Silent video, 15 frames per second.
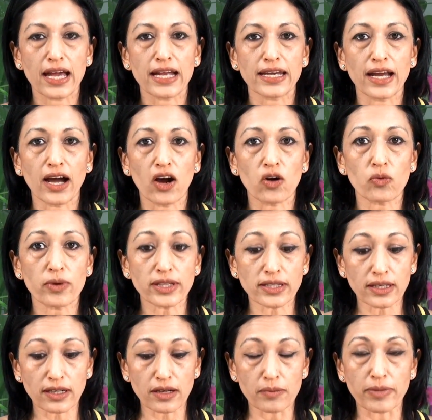Now when
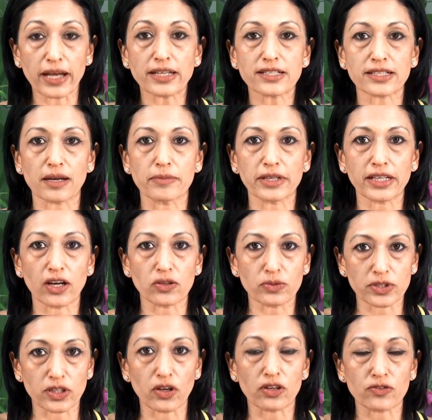the blood is coming down with
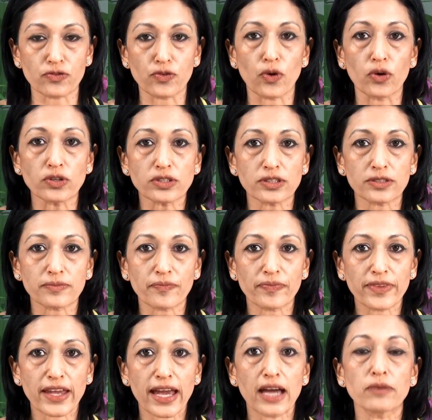a lot of force
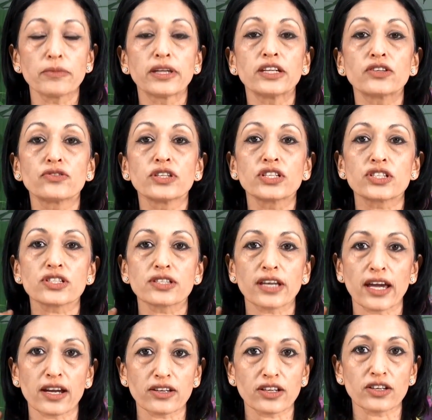and when it reaches the
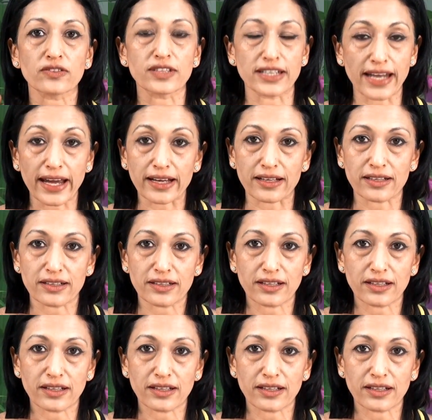area of the neck,